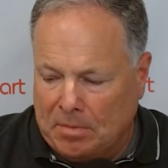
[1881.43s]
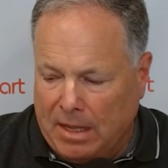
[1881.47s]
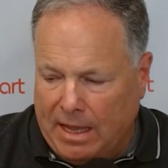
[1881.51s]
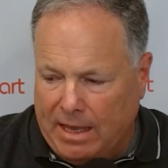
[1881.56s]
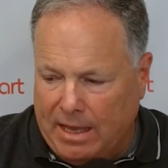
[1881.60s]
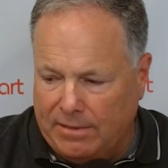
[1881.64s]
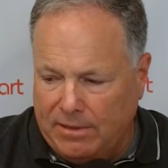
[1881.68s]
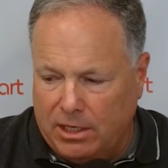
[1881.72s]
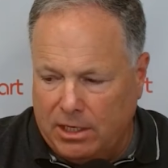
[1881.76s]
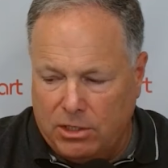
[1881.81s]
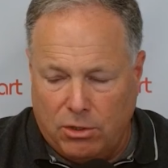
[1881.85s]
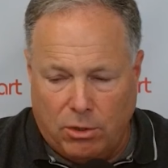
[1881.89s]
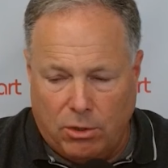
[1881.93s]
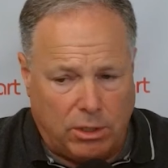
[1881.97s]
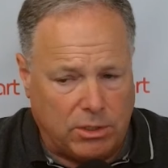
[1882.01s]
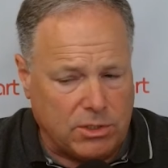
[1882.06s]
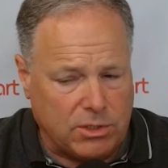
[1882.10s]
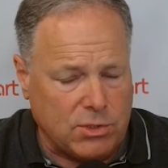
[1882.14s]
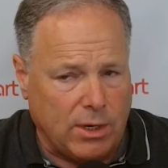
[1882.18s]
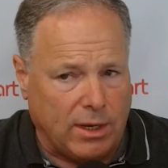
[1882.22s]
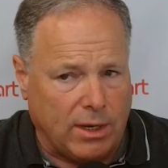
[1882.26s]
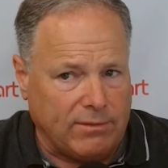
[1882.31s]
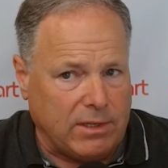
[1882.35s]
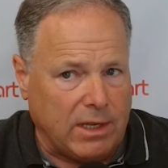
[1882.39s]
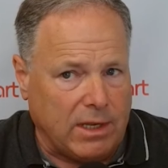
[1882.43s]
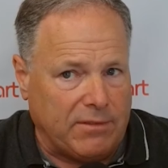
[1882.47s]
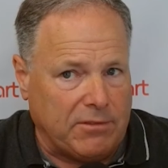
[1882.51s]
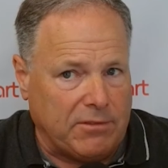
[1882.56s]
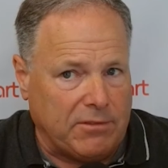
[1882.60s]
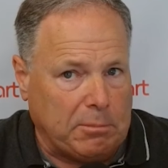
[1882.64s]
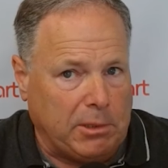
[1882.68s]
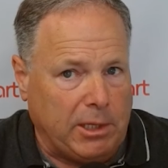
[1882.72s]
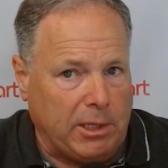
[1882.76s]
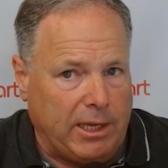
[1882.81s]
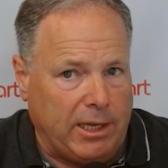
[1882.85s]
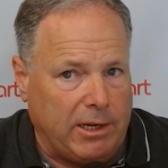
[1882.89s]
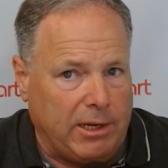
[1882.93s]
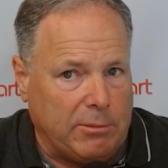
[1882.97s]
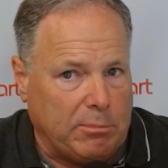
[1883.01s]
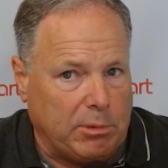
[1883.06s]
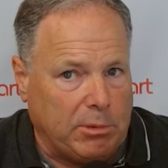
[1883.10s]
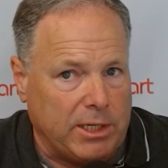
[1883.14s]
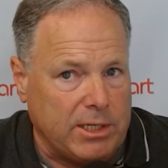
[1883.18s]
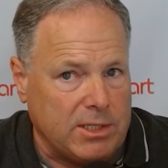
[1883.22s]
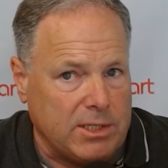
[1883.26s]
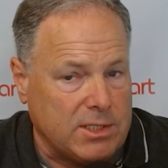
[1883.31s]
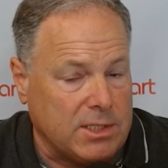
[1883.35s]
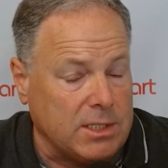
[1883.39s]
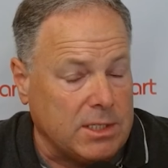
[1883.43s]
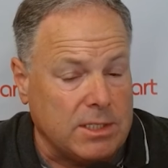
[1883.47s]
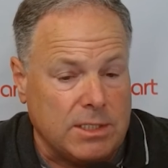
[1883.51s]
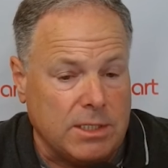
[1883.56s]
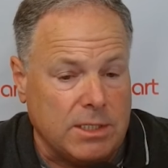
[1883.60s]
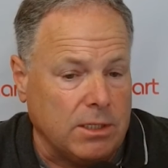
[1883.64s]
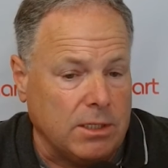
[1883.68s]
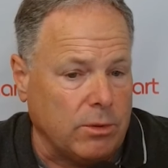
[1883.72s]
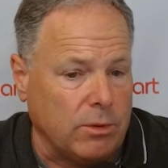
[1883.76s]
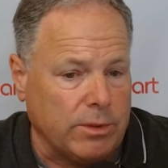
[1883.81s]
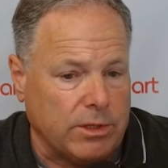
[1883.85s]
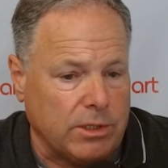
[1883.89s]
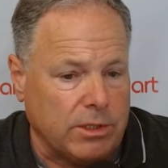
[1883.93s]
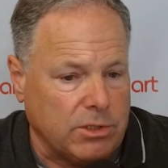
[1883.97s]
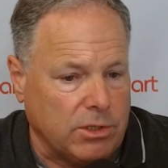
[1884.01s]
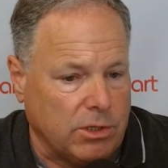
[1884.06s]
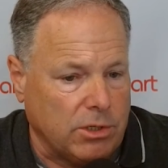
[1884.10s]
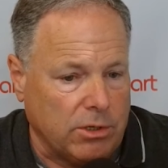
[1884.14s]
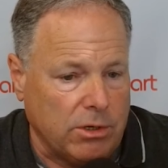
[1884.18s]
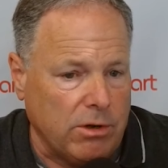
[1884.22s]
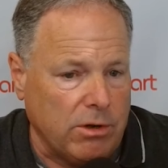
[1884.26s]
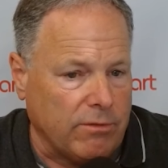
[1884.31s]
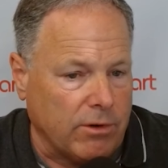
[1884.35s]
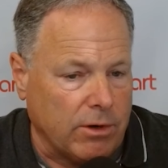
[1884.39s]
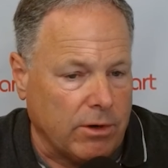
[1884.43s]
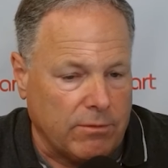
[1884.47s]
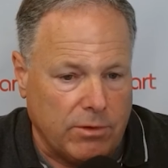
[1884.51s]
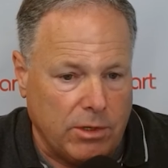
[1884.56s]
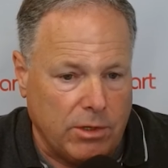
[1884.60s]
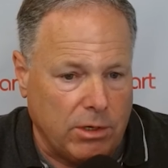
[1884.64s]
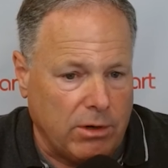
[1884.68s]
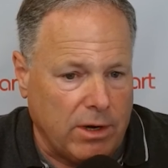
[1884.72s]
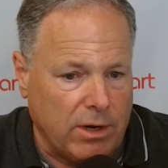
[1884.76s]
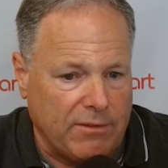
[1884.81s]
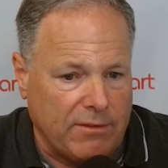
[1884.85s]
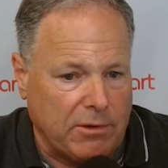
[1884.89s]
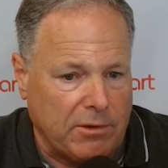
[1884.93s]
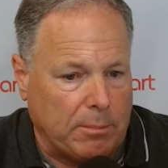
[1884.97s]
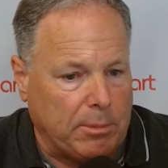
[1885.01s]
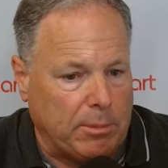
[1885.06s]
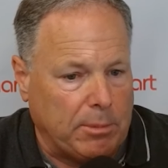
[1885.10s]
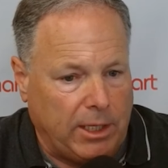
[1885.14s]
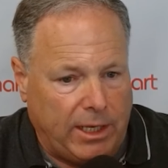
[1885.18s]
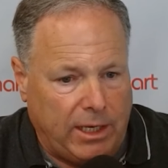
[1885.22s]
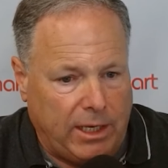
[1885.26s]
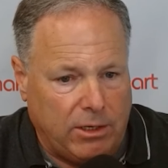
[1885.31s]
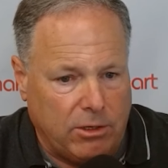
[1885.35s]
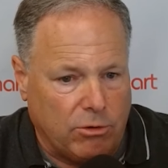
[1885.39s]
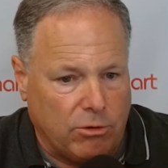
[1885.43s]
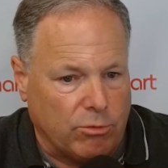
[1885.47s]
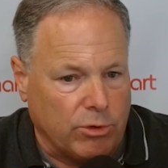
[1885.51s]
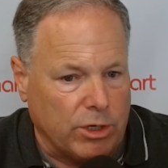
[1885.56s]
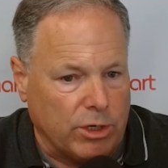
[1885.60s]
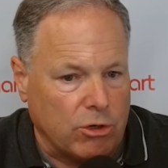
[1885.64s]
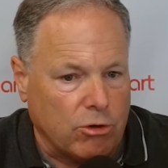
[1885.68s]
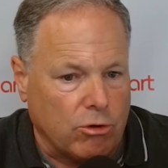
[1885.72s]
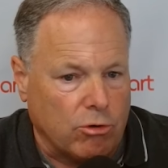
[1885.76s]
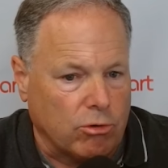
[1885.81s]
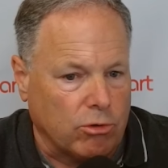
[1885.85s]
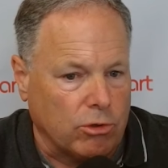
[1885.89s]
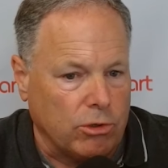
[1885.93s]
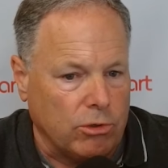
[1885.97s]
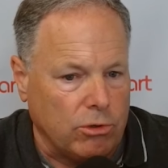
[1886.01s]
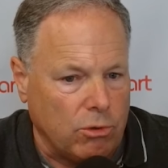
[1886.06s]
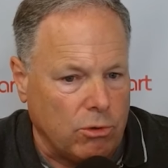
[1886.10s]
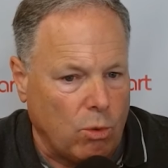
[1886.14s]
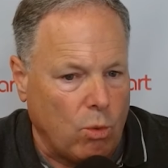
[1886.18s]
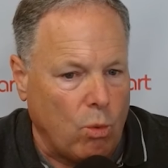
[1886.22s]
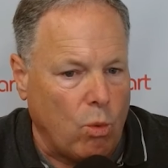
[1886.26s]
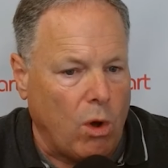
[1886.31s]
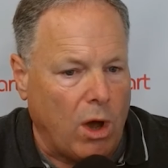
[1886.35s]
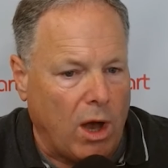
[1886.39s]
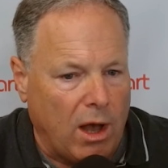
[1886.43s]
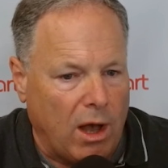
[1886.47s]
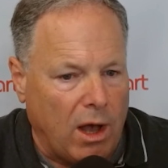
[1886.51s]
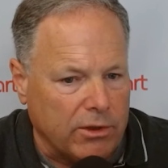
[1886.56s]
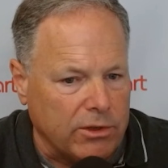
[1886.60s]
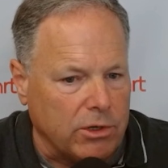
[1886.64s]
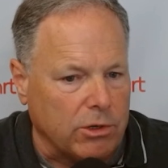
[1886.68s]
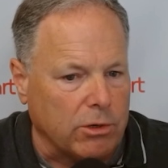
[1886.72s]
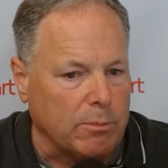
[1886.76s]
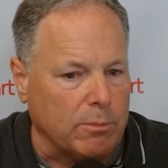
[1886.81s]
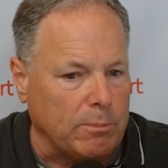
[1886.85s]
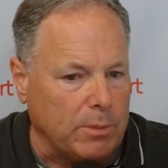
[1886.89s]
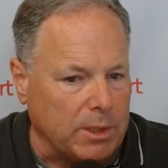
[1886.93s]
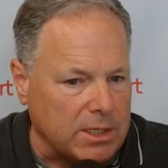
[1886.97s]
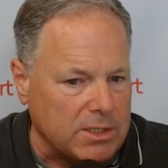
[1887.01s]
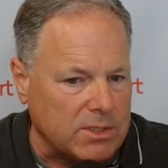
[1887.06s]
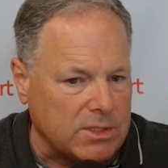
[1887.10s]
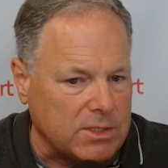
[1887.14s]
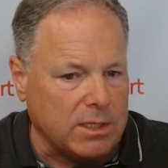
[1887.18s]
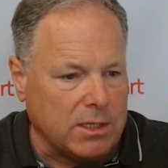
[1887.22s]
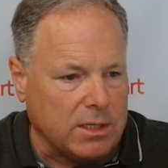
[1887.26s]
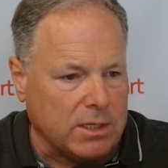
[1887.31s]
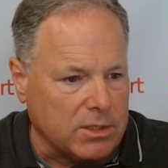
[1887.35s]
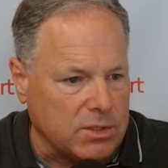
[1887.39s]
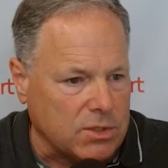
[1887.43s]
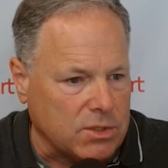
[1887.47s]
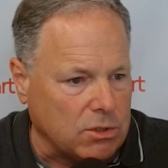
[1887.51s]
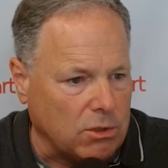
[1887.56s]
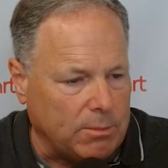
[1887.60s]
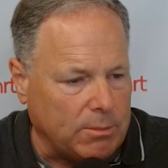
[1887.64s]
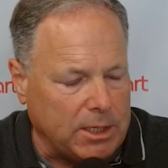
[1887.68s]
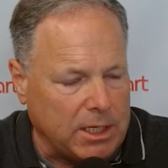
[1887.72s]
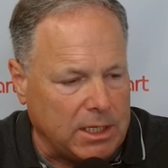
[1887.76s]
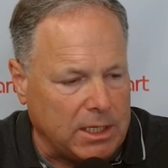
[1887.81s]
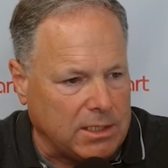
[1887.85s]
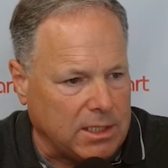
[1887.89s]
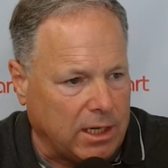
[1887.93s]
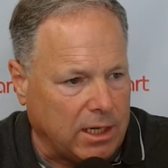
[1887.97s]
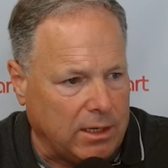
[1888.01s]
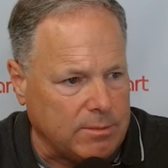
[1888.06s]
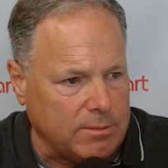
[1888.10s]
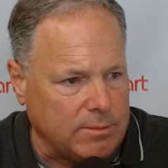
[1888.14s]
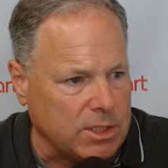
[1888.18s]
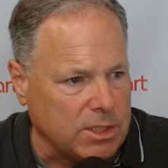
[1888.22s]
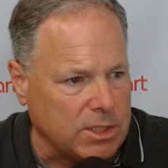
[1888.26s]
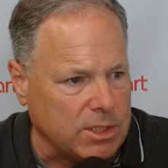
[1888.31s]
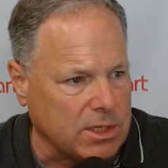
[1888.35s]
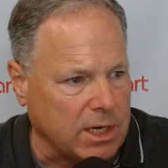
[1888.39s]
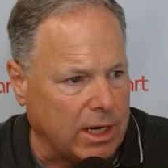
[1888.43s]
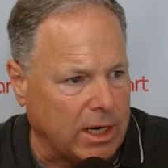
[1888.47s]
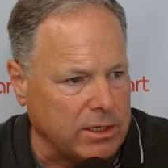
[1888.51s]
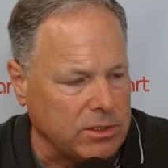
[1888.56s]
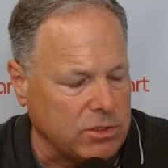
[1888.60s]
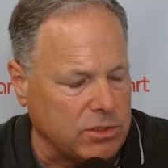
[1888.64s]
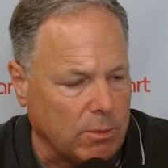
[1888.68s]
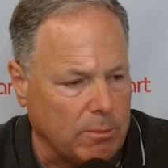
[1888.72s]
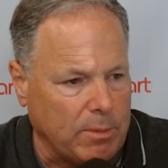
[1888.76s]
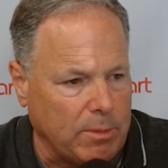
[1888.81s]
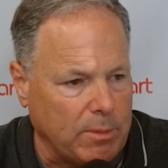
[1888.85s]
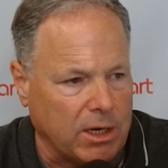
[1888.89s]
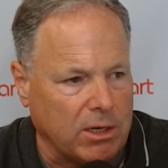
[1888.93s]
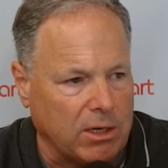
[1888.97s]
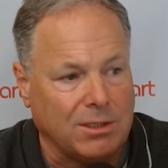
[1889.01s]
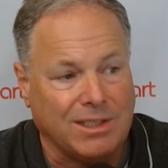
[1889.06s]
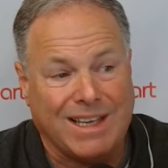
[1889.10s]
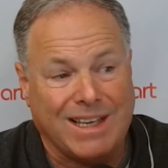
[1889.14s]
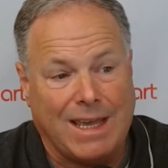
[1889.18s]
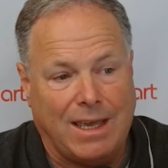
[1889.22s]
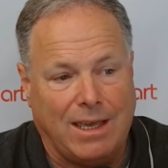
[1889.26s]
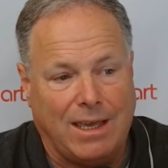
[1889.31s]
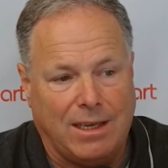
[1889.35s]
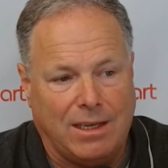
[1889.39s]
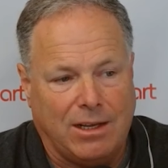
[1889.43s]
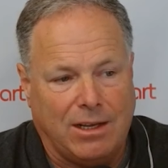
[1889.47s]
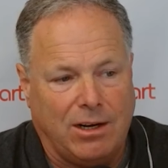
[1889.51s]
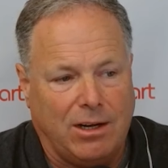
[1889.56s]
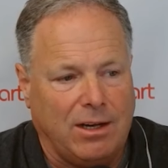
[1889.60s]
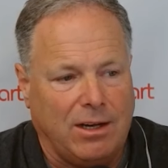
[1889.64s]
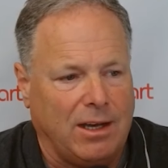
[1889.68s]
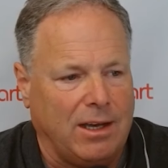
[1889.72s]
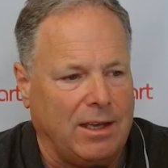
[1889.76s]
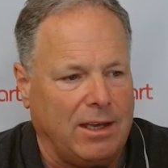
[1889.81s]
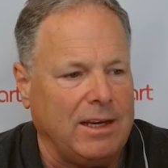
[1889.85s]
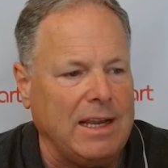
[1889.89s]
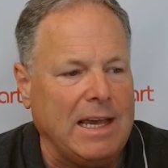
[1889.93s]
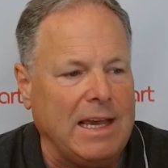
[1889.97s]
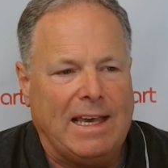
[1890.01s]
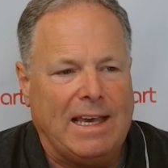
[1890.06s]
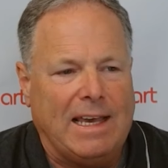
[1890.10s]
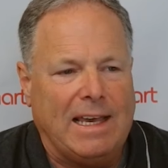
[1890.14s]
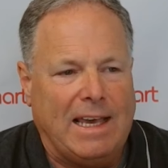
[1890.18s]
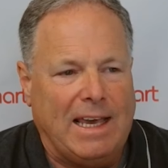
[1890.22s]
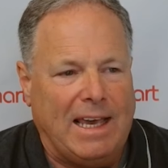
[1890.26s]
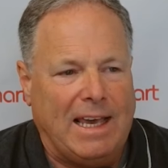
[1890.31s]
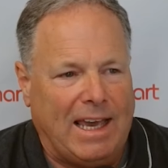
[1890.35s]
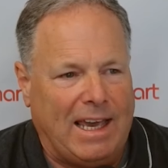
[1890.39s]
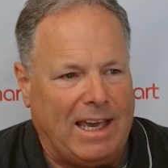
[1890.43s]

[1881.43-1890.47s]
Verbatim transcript: and then you also have to have a plan in place to deal with the turnover if you don't have a plan to recruit while you're busy because so many times these guys are barely hanging on mm -hmm.